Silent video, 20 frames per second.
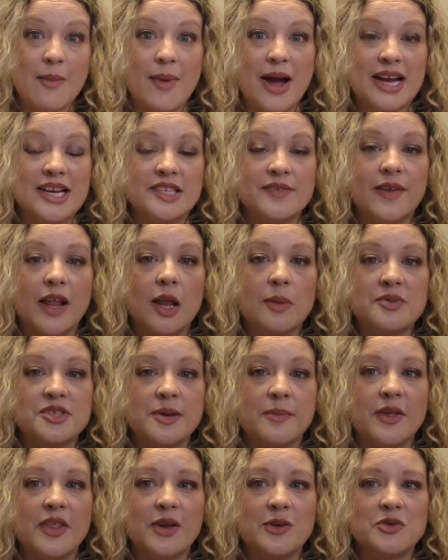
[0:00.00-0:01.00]
I might develop
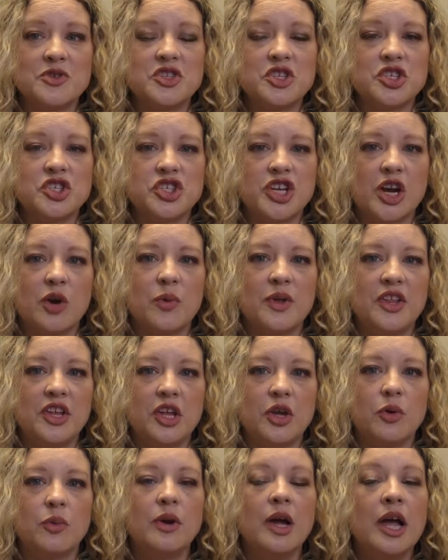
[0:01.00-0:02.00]
some of those to share with
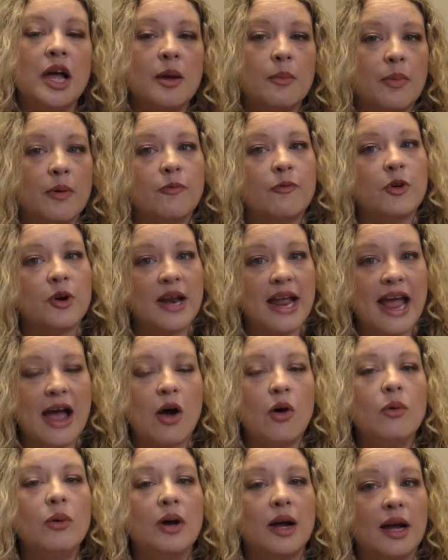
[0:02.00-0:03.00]
you. But for
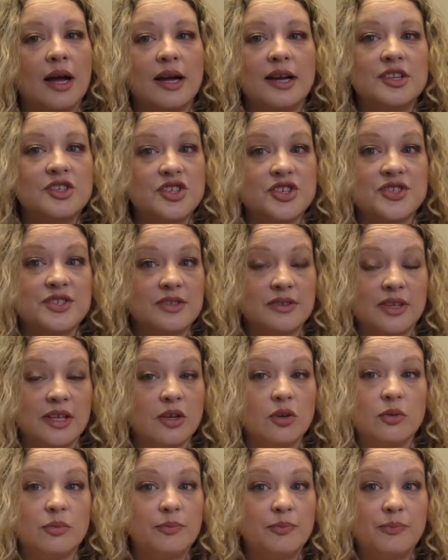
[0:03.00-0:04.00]
now, just
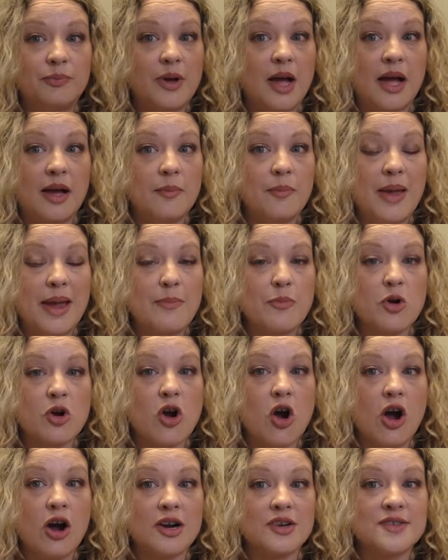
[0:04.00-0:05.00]
little paper
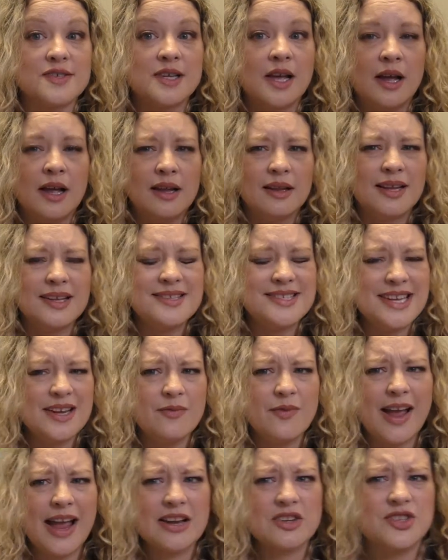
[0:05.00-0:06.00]
cards. Let's see
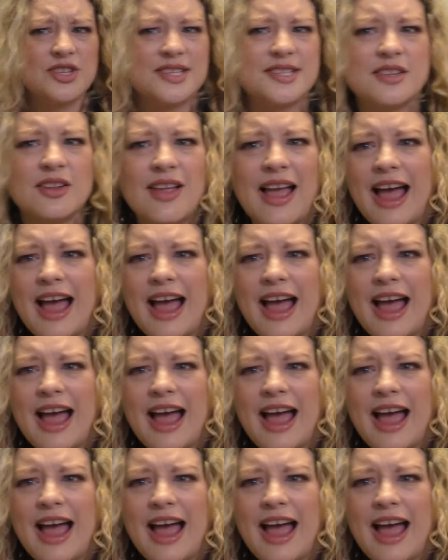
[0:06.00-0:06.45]
if I actually still